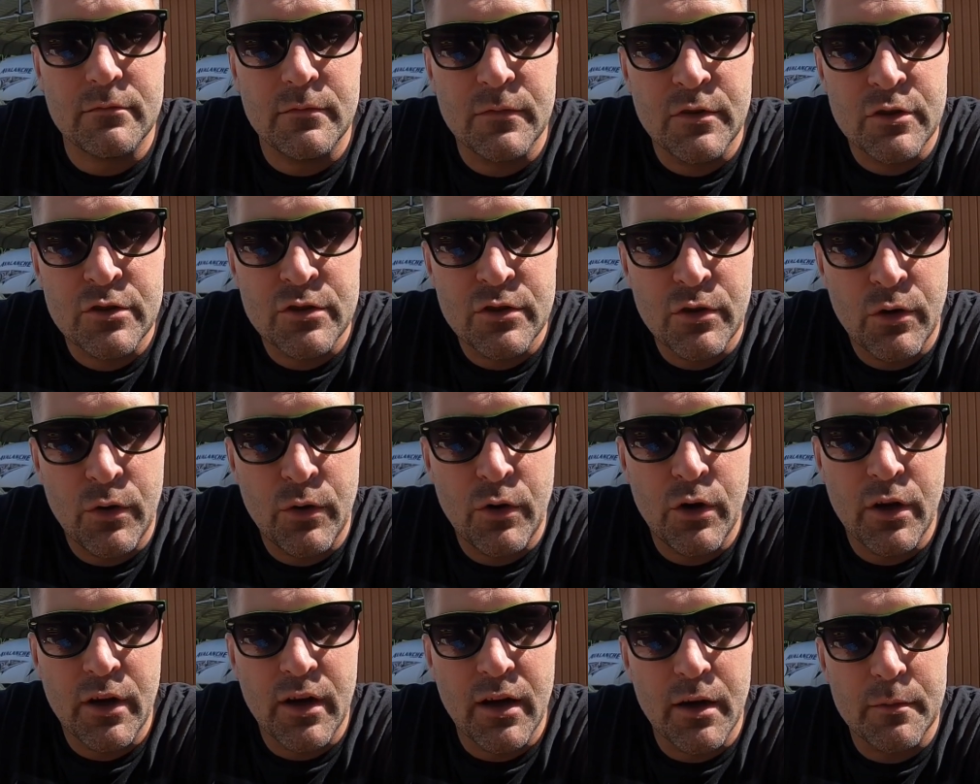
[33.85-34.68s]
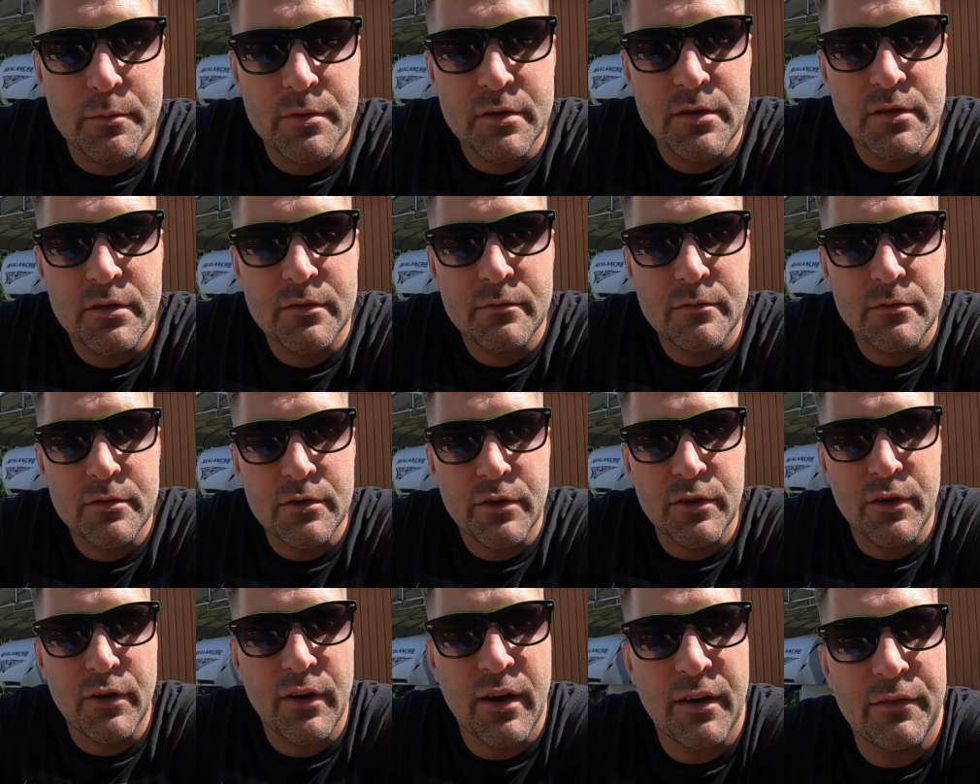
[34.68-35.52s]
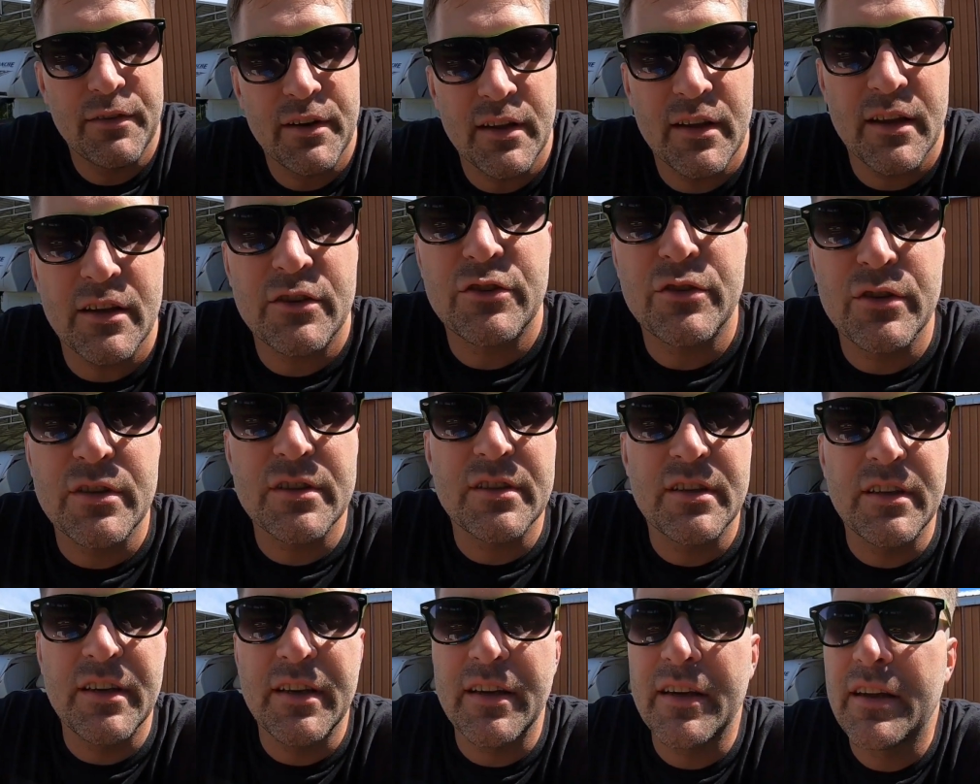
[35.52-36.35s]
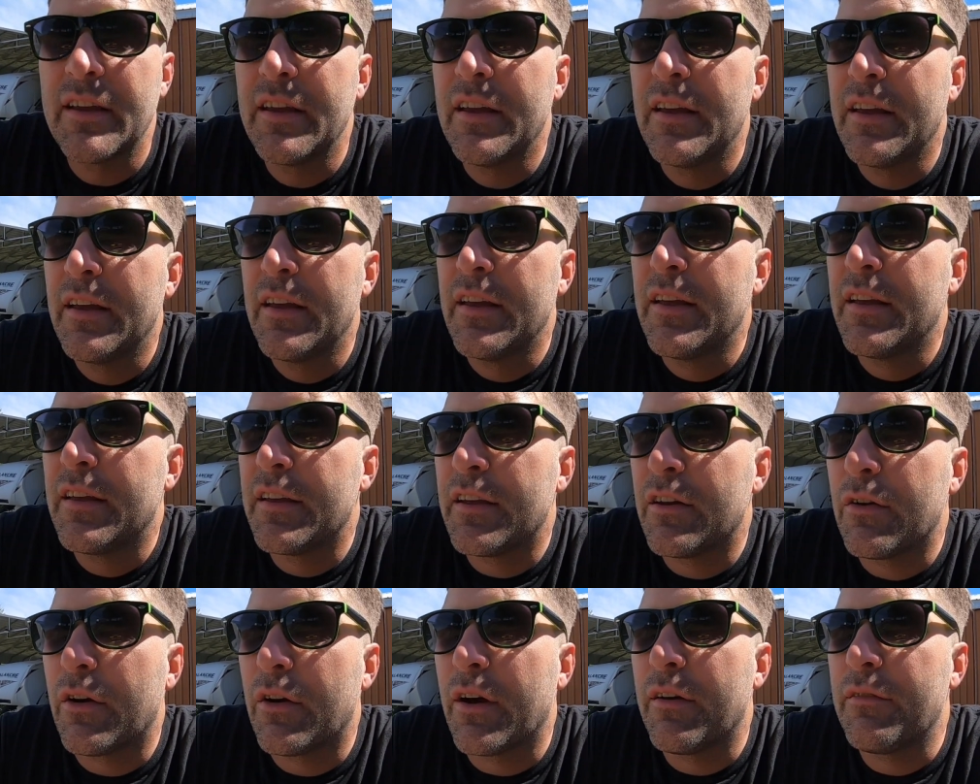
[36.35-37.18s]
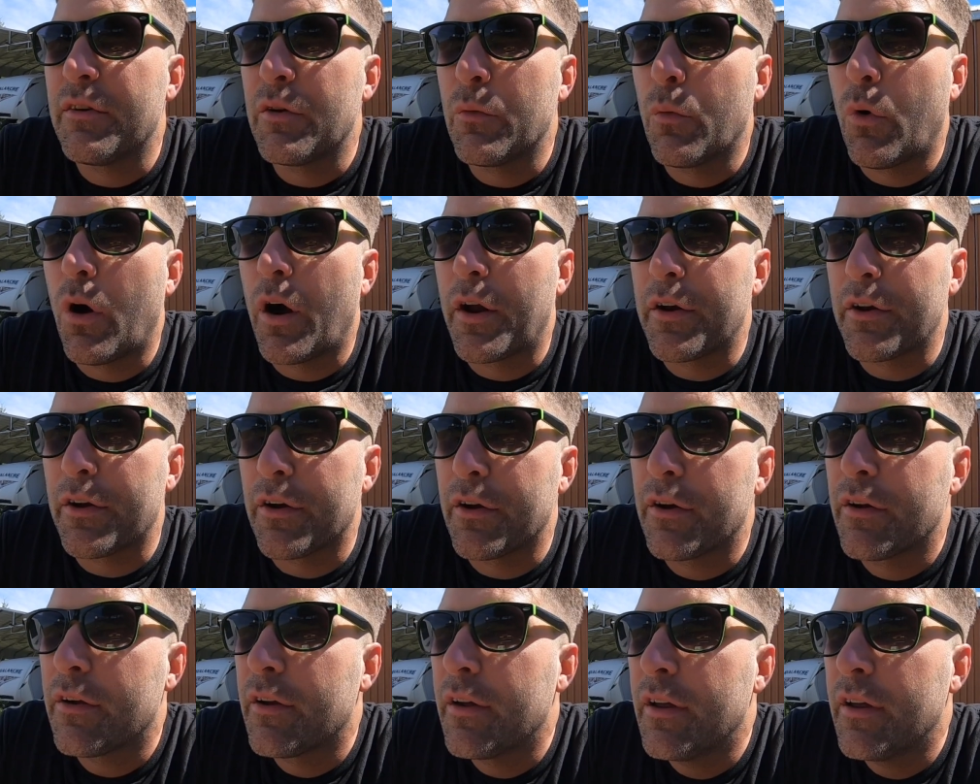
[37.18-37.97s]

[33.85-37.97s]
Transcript: there's no hookups. So you don't have any electricity, you don't have any water,